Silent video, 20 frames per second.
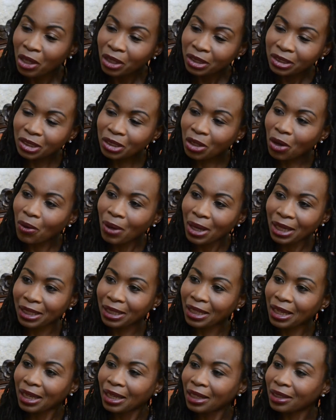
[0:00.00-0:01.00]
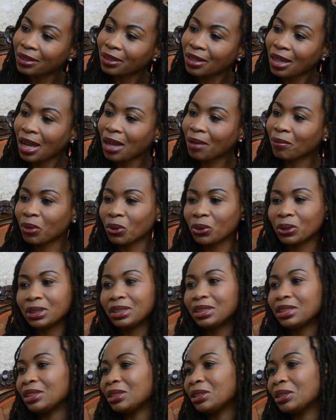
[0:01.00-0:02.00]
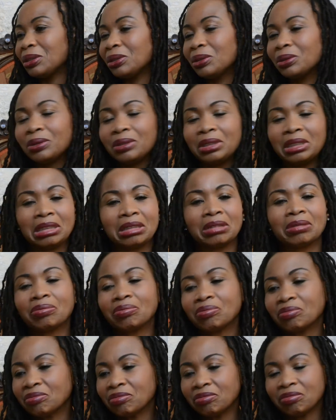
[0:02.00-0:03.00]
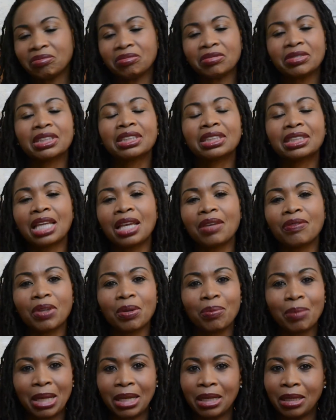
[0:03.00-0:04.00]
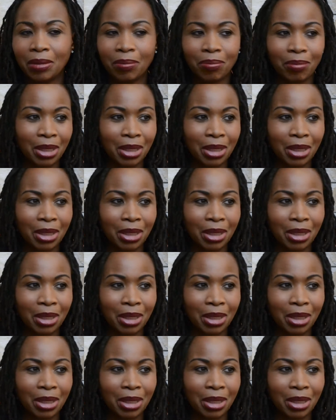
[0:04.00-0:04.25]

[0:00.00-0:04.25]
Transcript: So again, I'm going to use saving money.